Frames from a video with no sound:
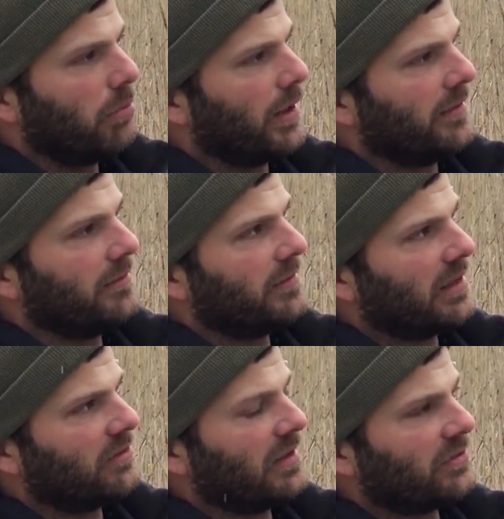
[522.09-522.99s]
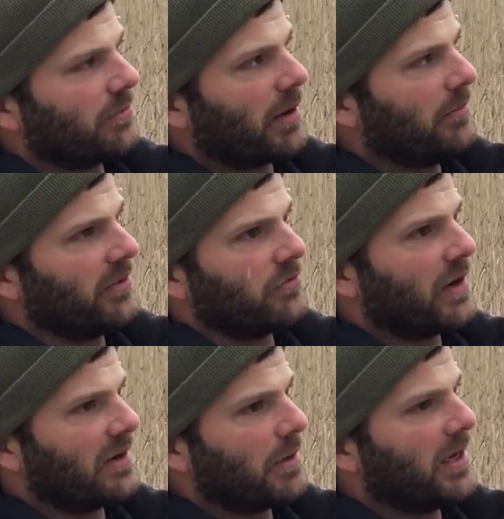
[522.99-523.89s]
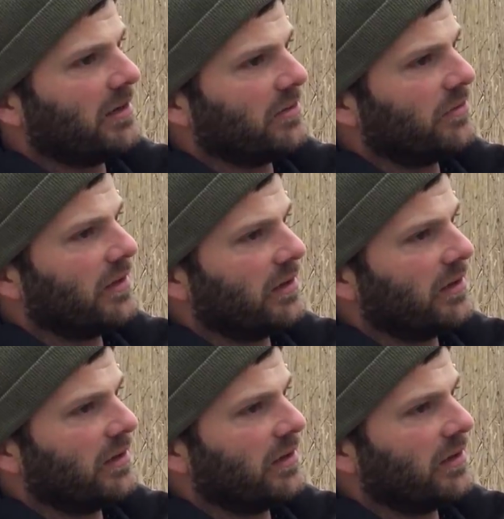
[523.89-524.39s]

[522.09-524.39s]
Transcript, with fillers: but that's less a problem of the Phragmites